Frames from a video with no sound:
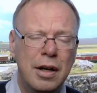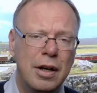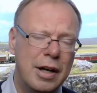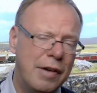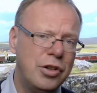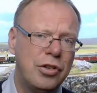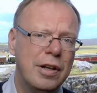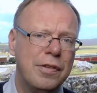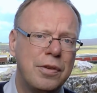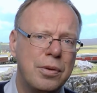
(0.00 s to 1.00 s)
Uh, have a
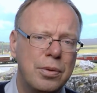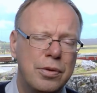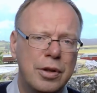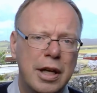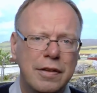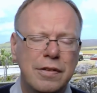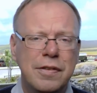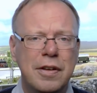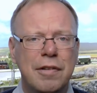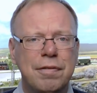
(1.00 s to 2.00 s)
chance to to get the
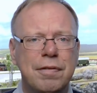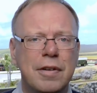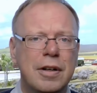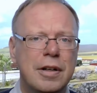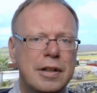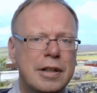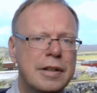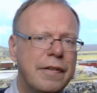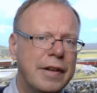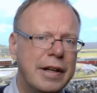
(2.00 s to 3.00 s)
stuff,
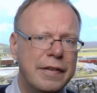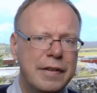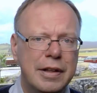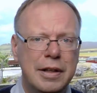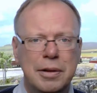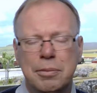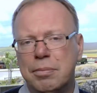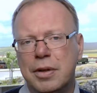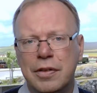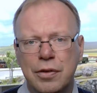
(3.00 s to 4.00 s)
uh, then uh,
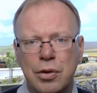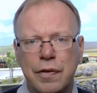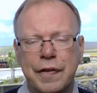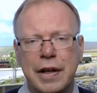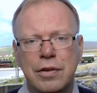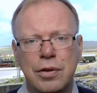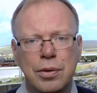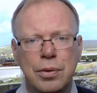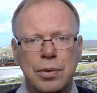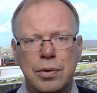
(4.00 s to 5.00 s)
it's a good thing
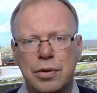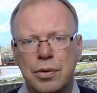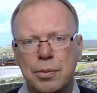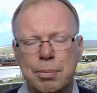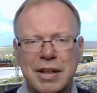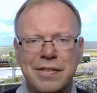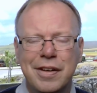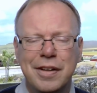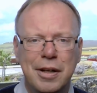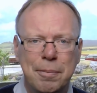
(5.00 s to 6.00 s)
to to be
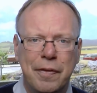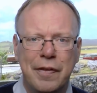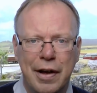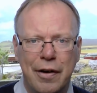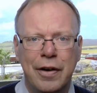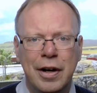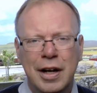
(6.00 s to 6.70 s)
signed up there.